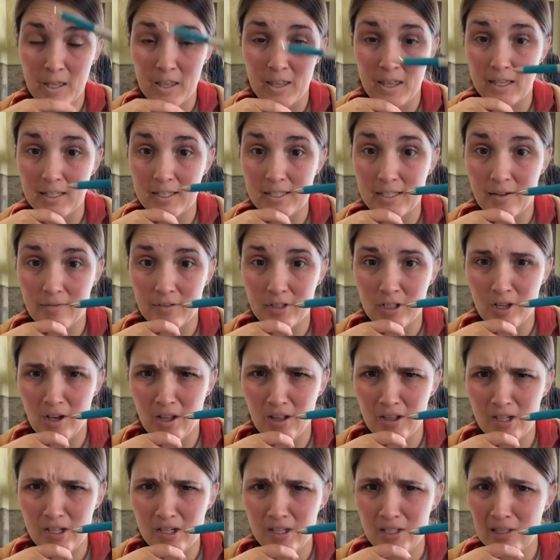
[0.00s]
like
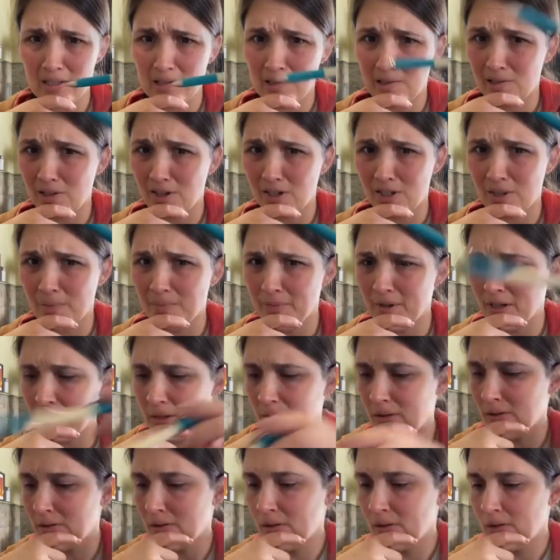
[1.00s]
$7 or something.